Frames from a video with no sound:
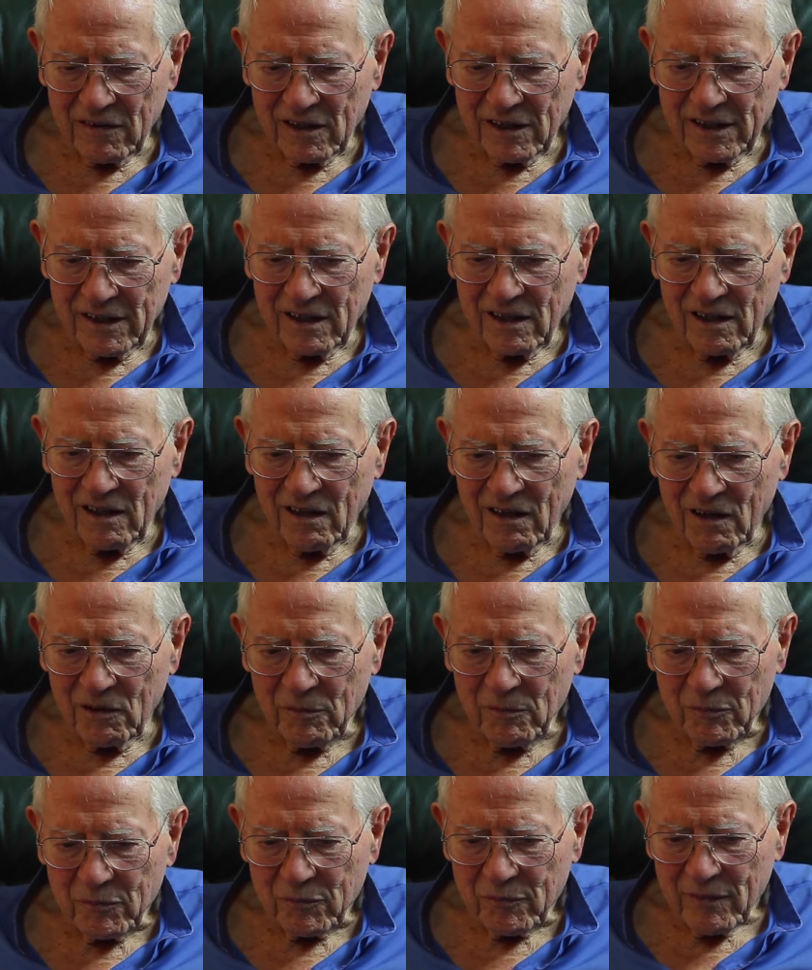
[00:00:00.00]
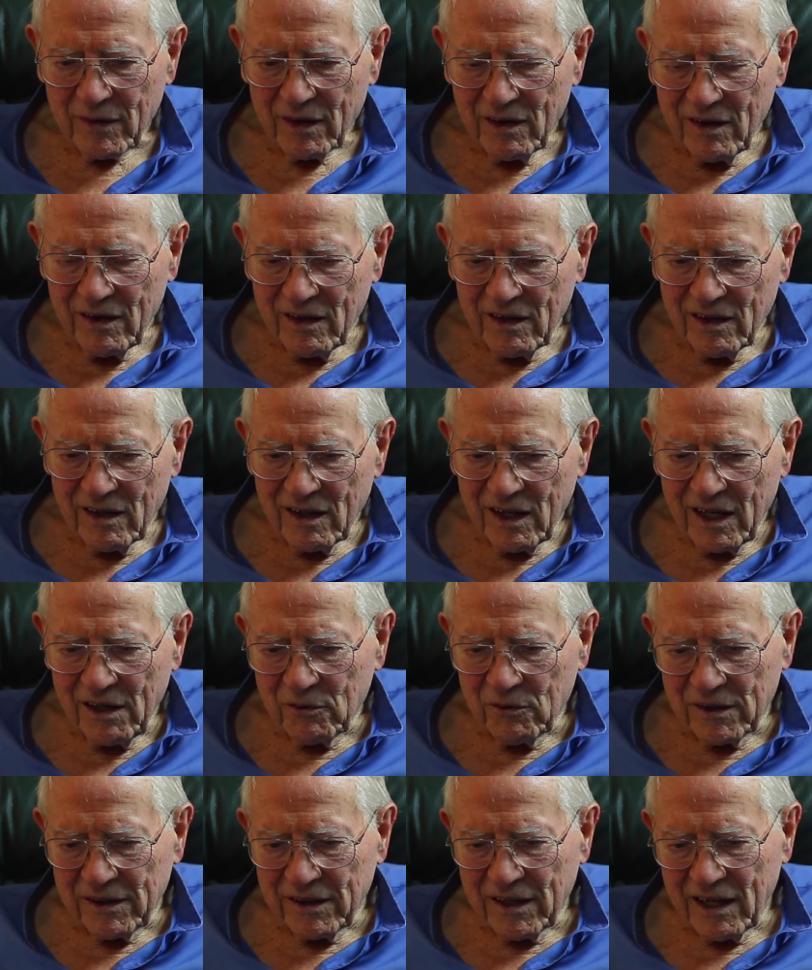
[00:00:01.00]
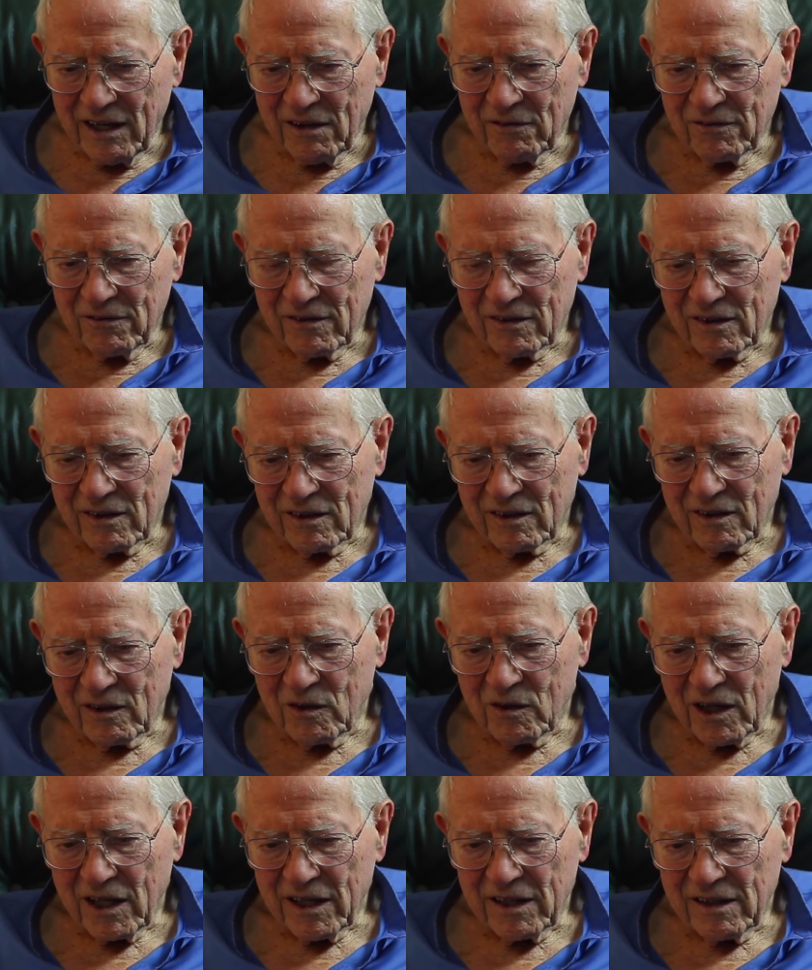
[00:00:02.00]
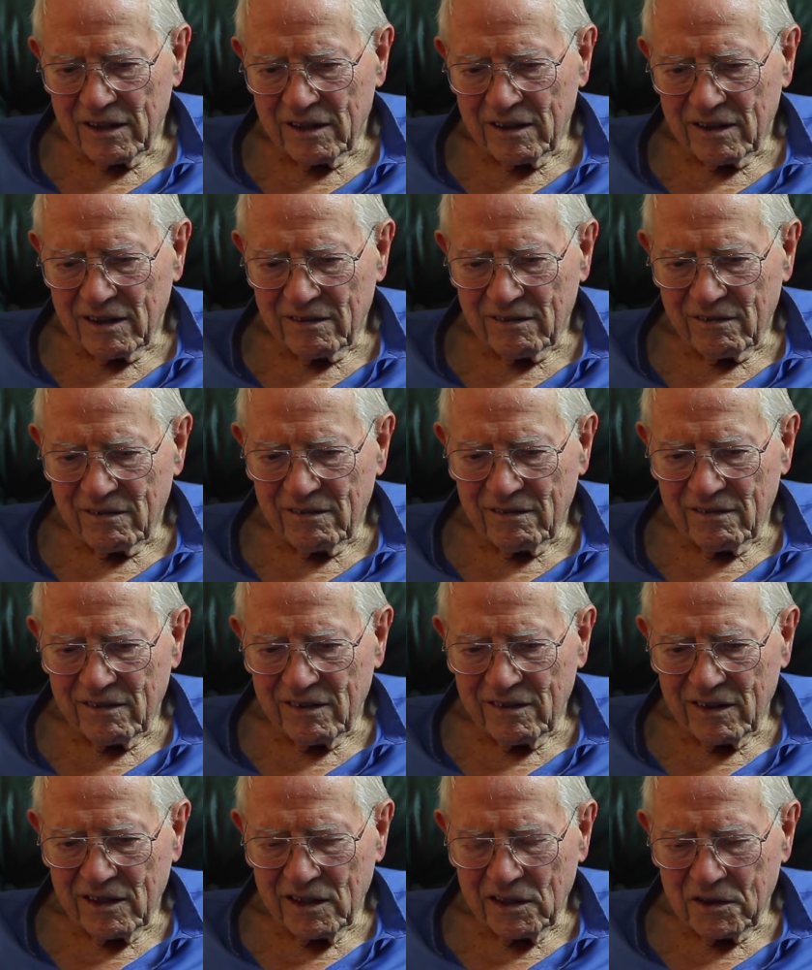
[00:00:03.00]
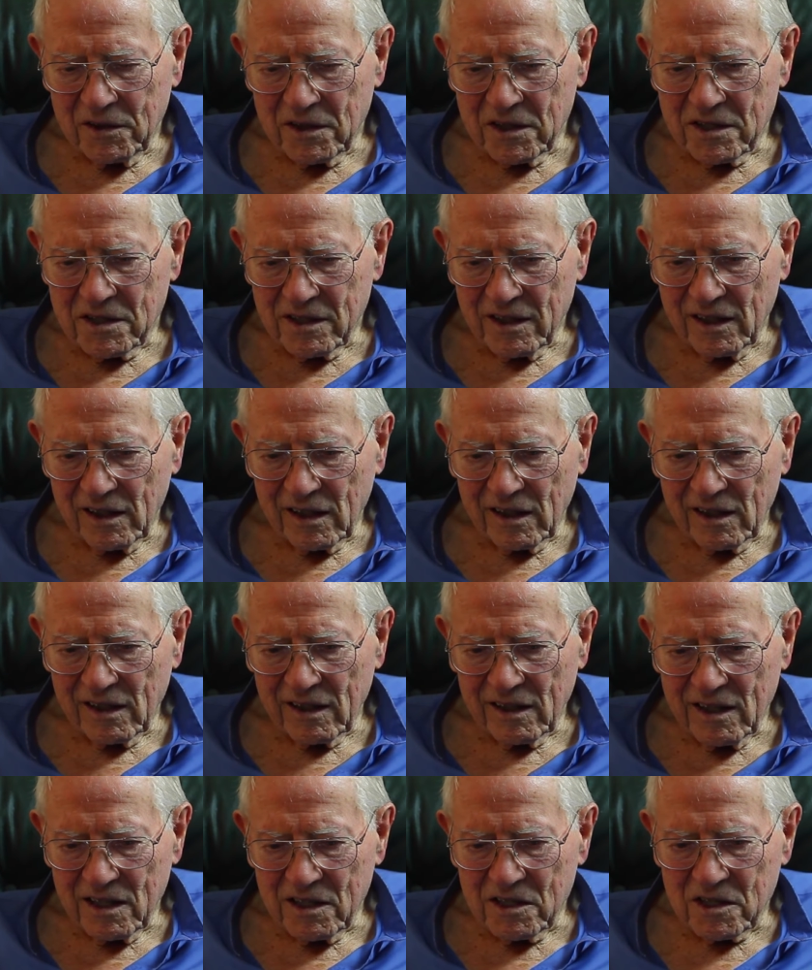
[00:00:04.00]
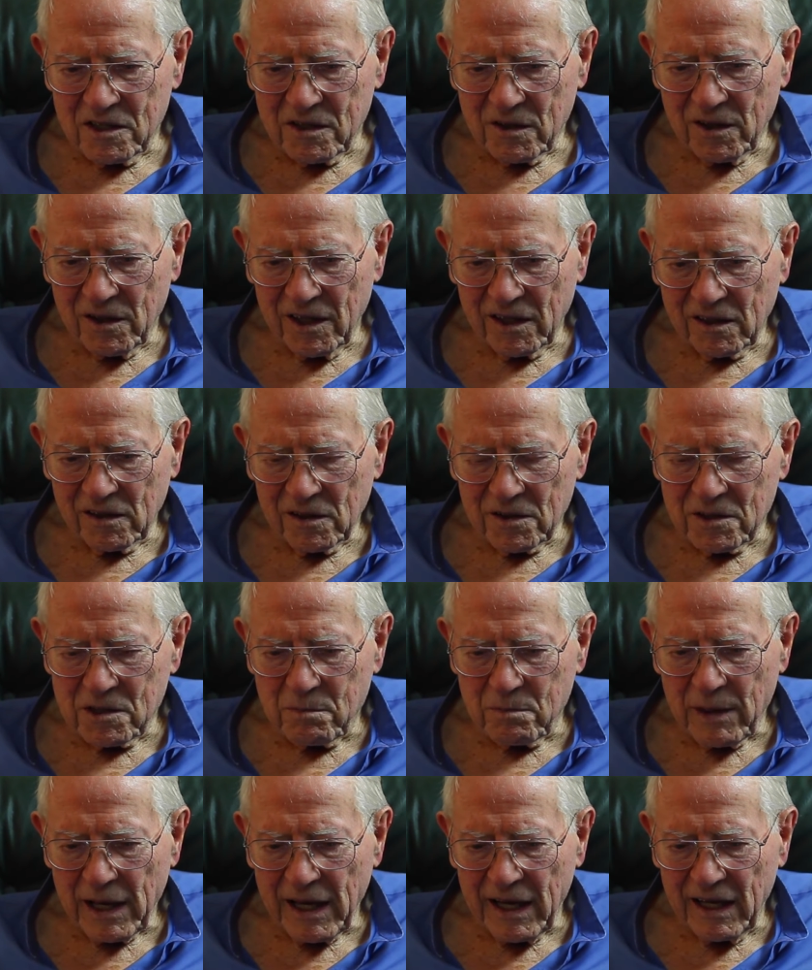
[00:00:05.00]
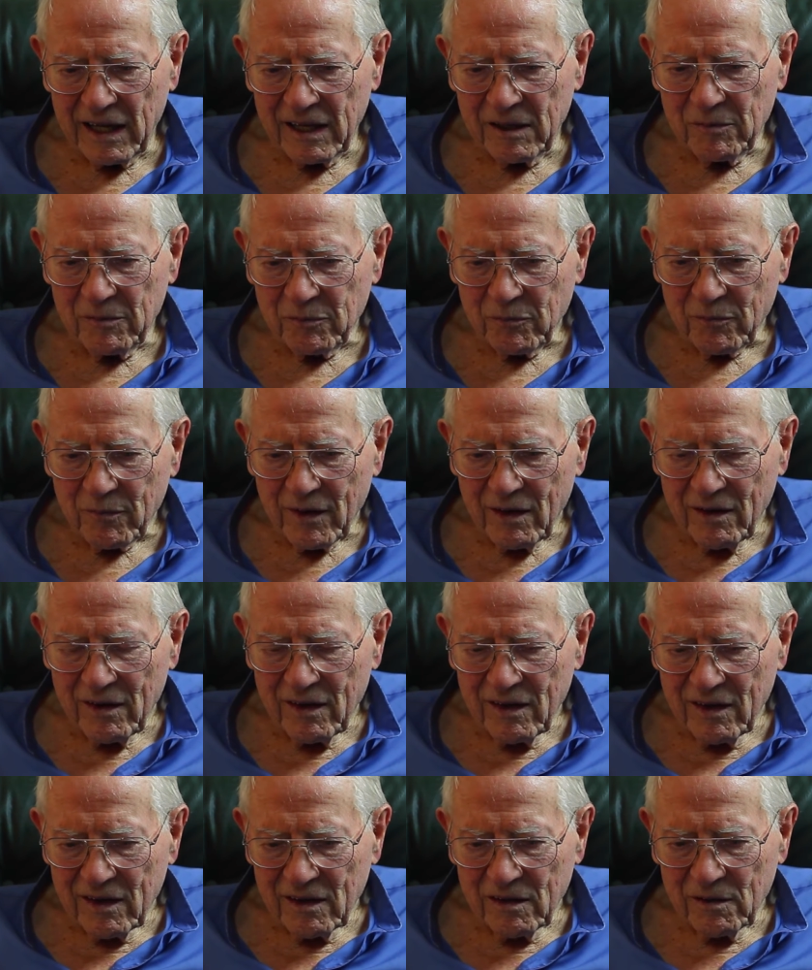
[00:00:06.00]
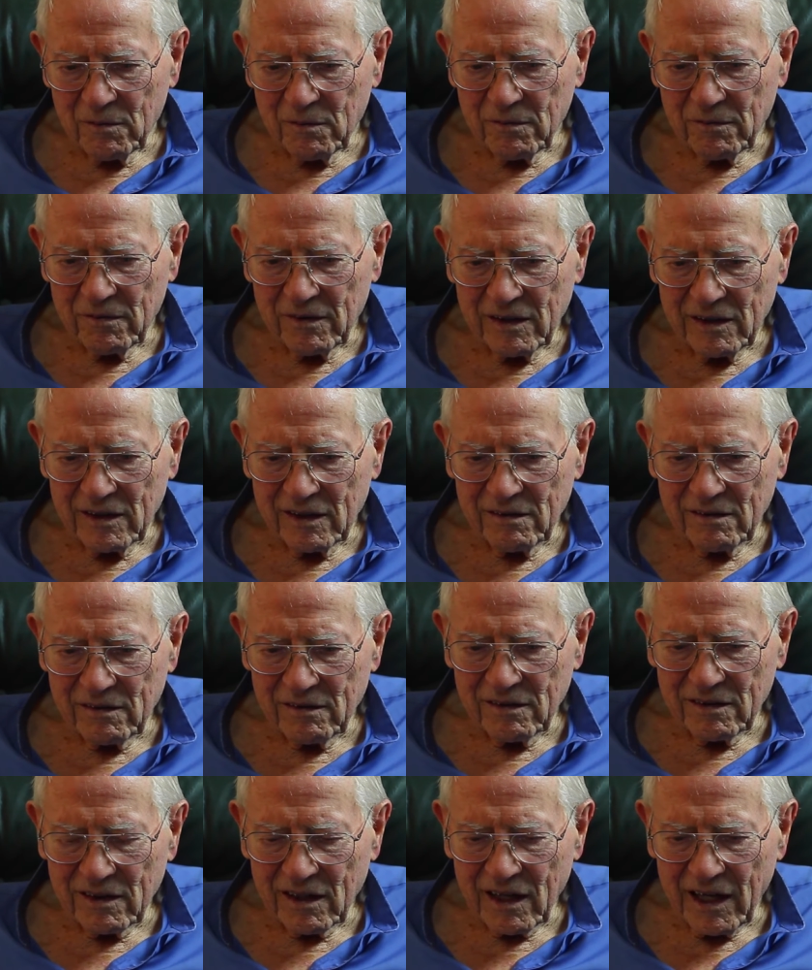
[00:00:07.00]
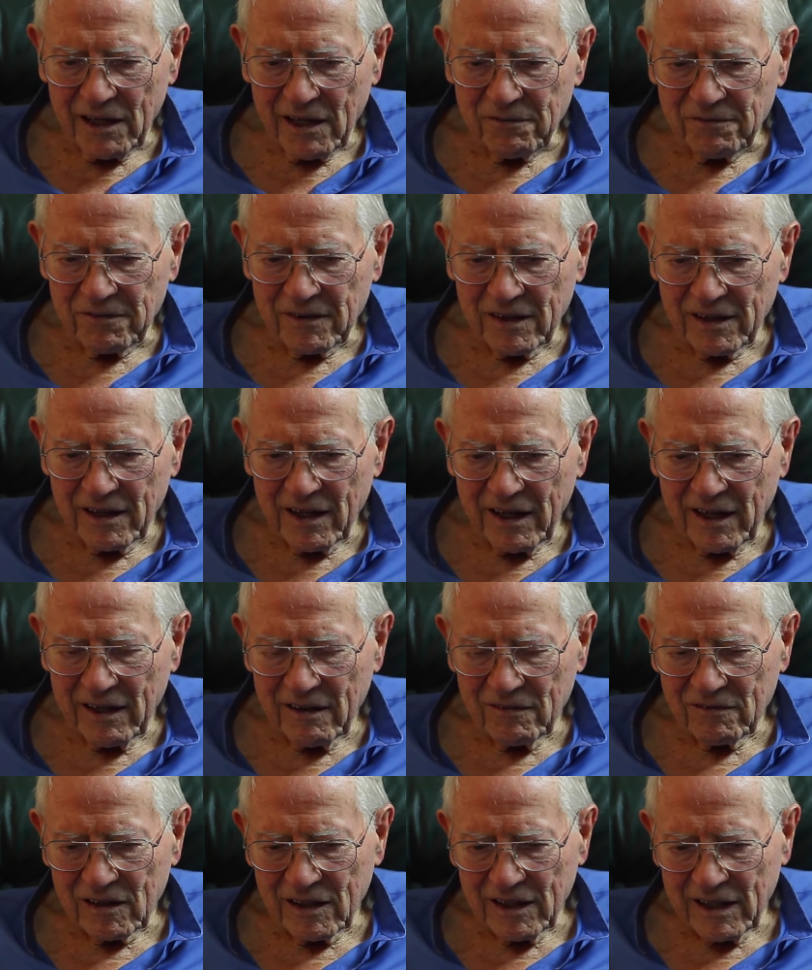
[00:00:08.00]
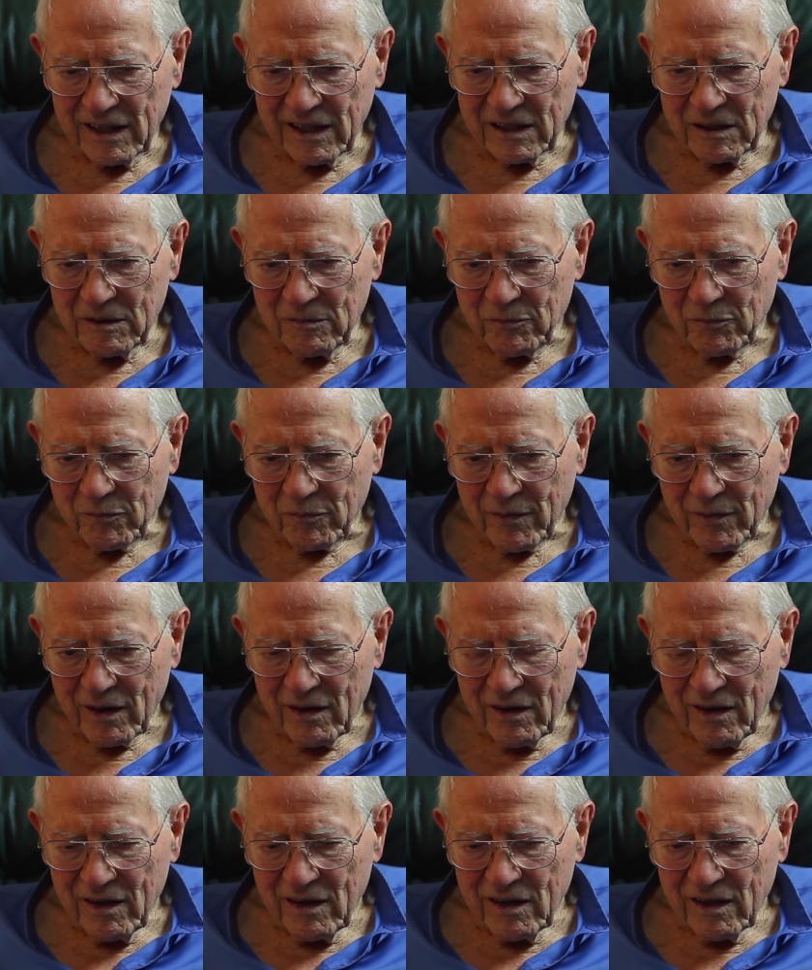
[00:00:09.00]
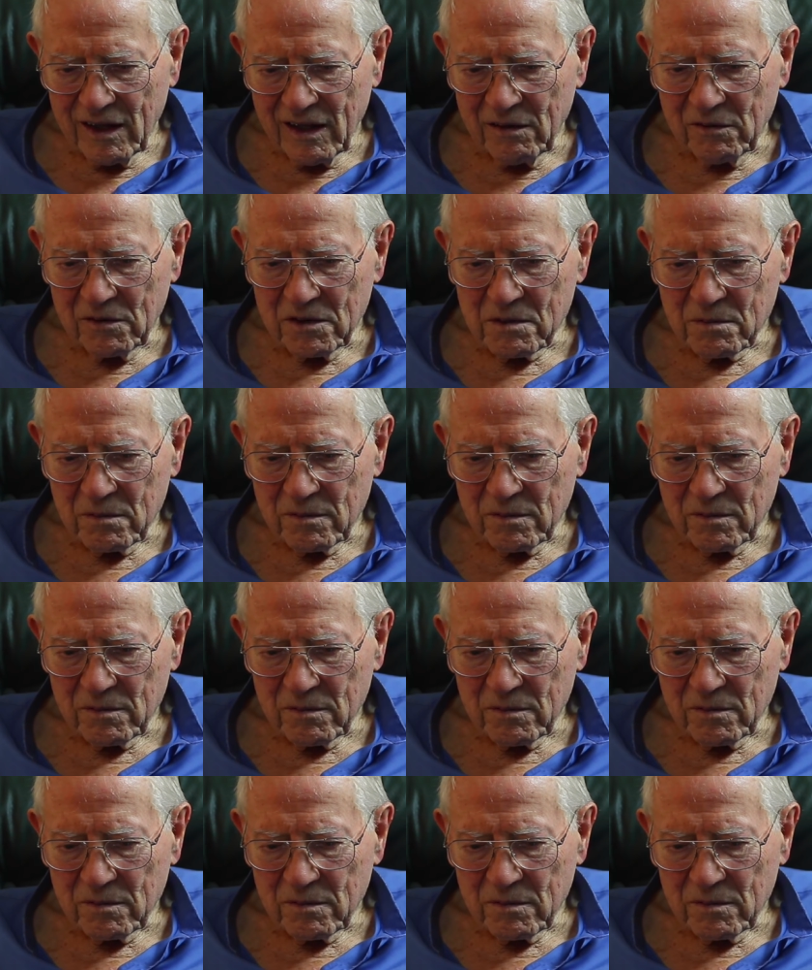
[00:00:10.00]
it all, I would have quite an interesting historical span in the life that I have led. I was